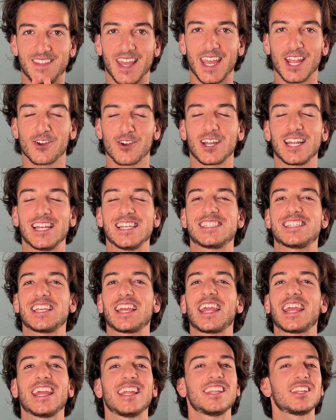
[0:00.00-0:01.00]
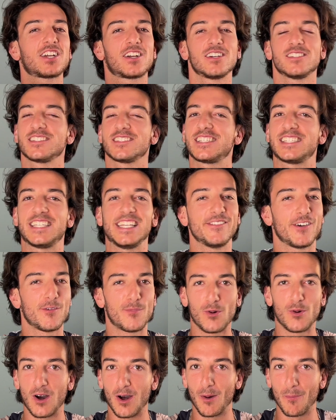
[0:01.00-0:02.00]
There is
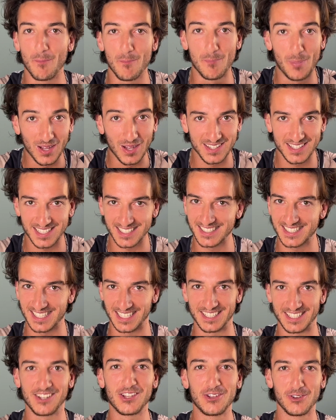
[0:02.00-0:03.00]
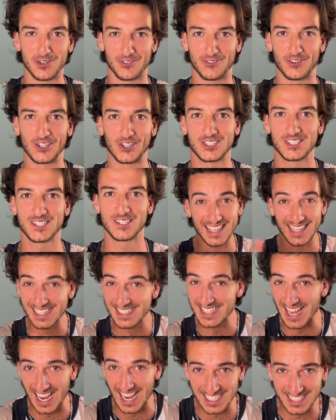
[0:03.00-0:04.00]
inconceivable abundance in the universe. It
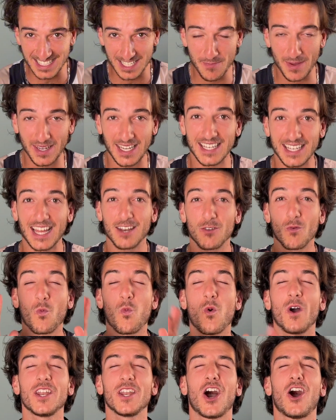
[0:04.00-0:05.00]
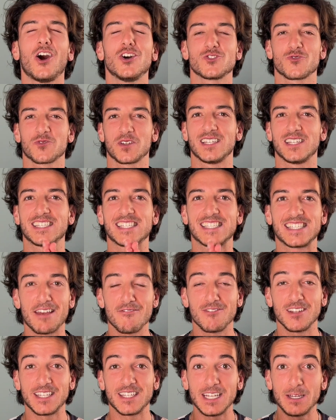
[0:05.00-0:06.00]
is estimated that
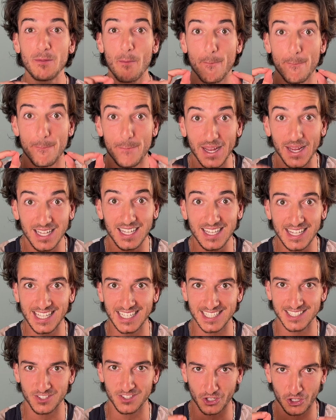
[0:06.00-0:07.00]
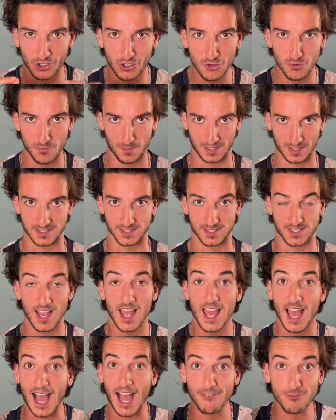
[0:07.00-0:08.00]
117 billion humans
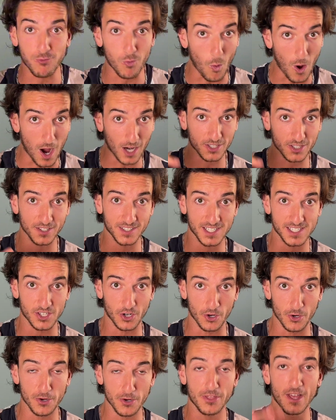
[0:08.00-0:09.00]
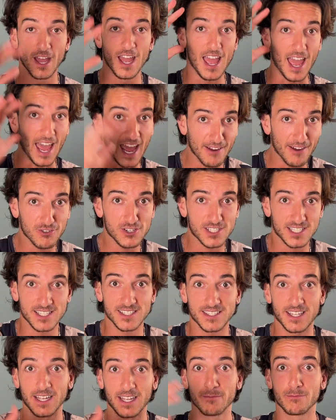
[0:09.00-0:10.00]
have walked on this earth ever
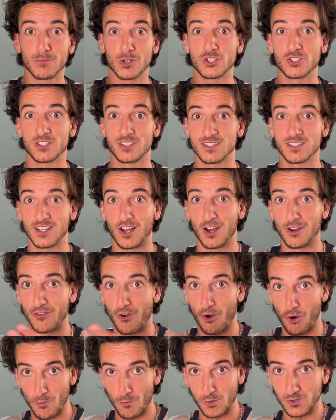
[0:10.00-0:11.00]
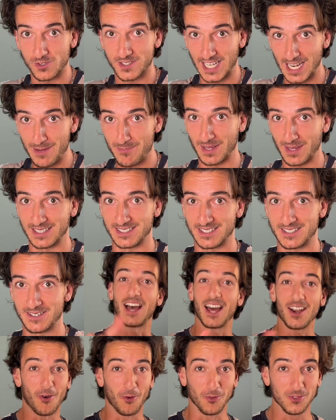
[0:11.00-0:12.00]
since the emergence of Homo sapiens.
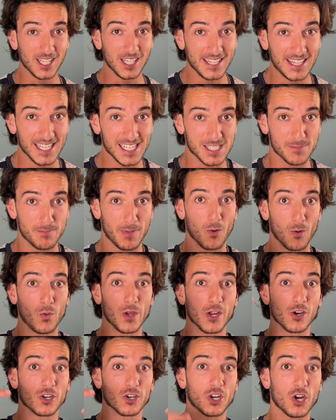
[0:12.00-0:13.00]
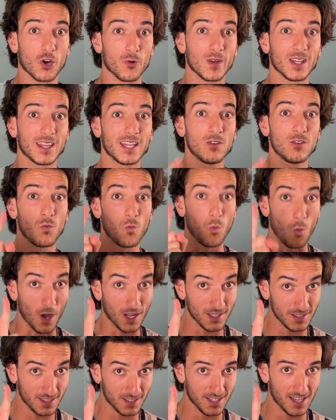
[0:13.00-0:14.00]
Not only this, but we are currently
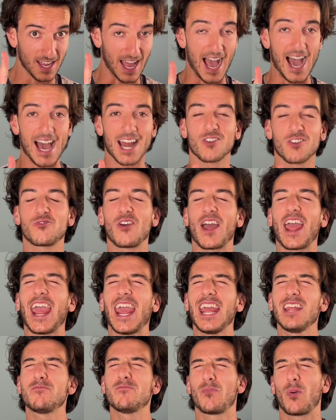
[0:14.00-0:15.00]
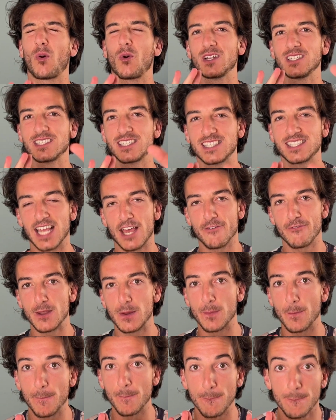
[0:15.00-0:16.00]
one out of
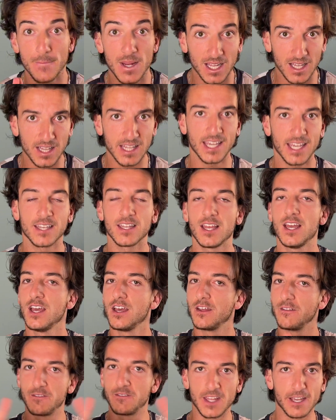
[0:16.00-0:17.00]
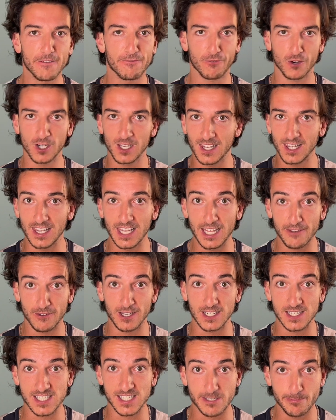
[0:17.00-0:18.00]
8.7 million different
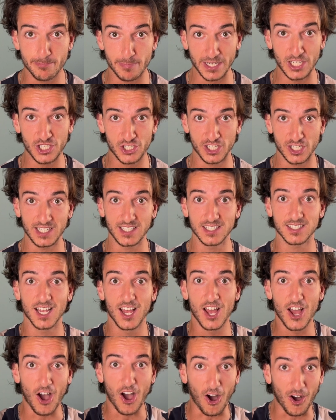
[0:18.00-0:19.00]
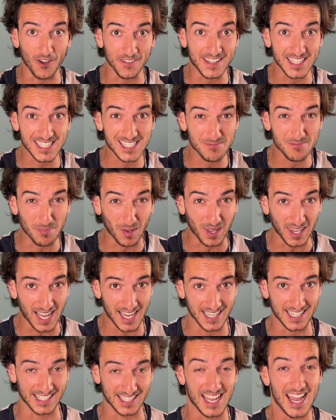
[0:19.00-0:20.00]
living species on this
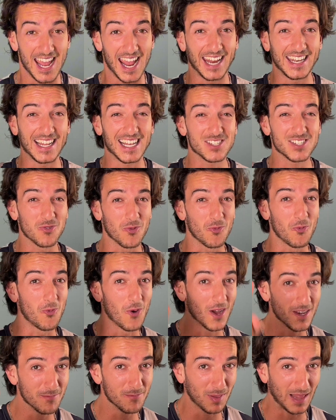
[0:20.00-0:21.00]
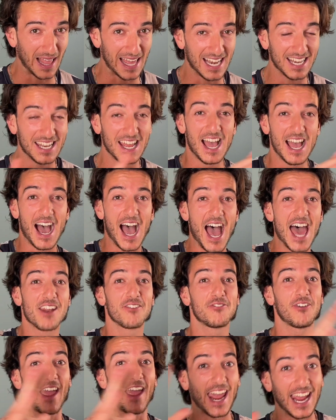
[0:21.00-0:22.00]
planet. And that's one planet out
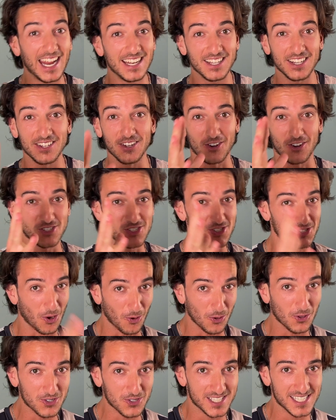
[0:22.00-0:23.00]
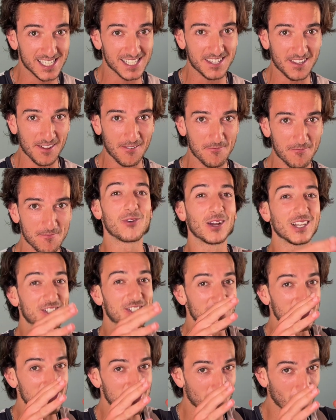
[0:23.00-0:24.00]
of 8 in our solar system,
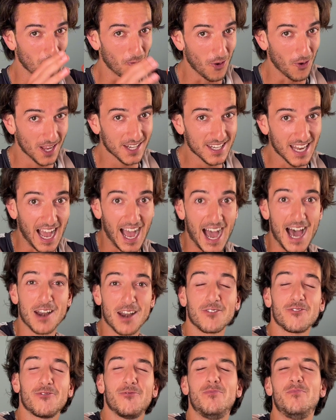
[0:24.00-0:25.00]
which is one out of